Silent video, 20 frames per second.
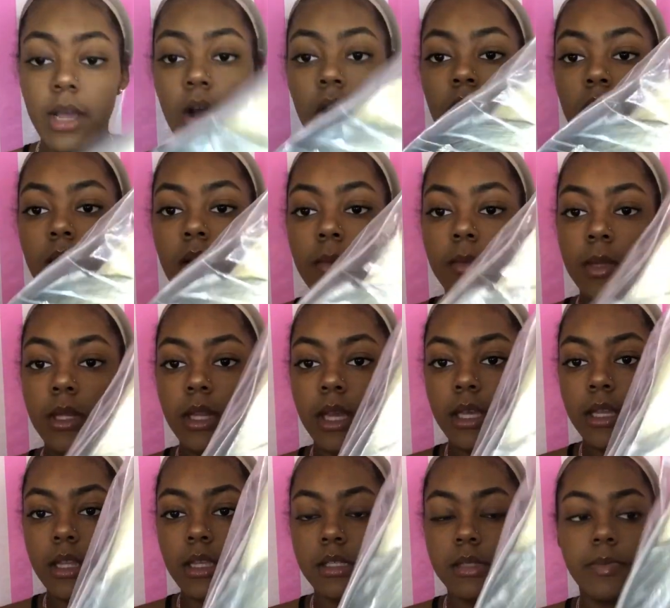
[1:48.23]
They all come in
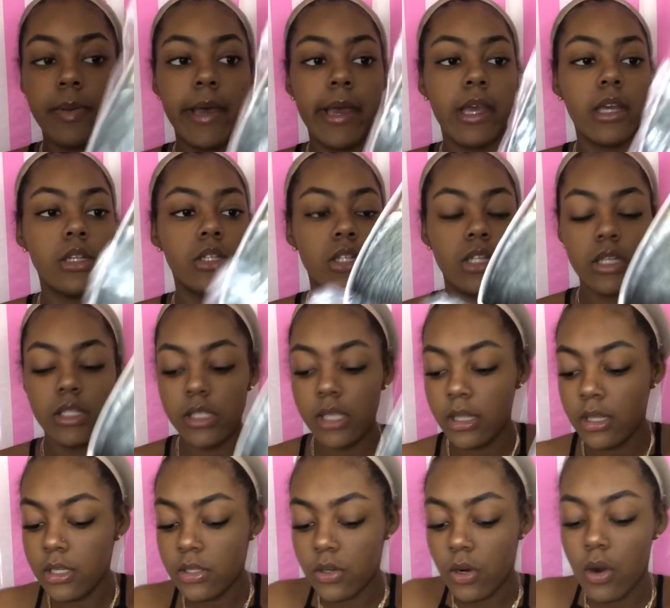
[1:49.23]
like these packages,
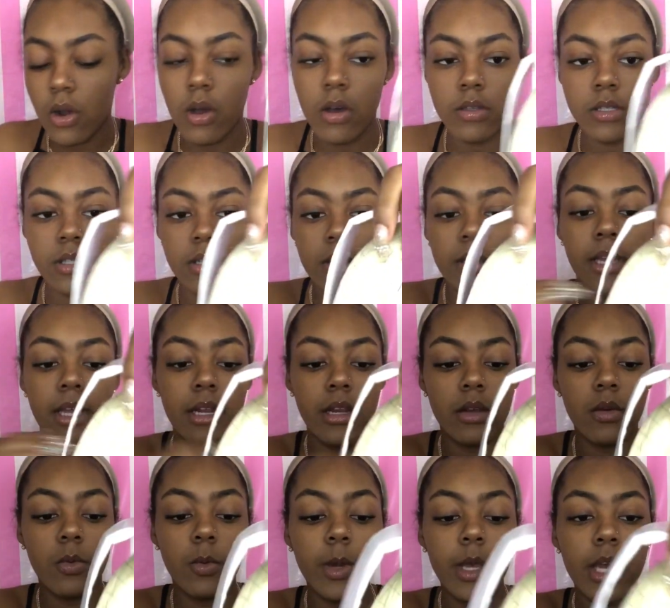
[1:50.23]
and these are all
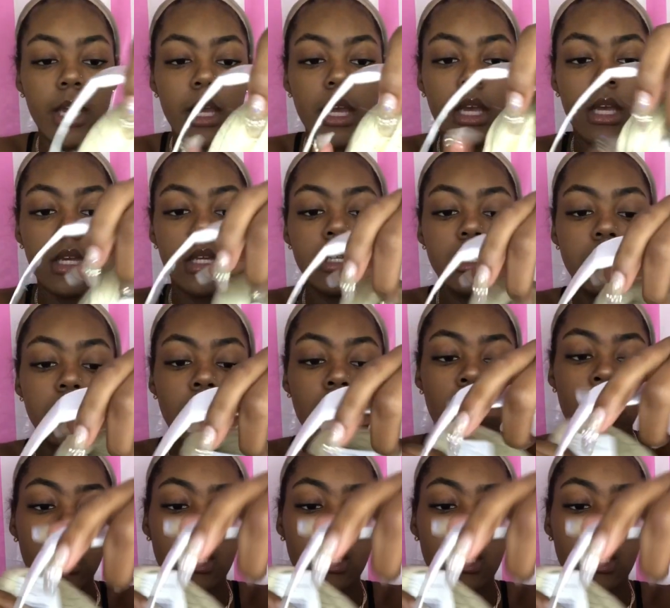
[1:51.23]
synthetic wigs.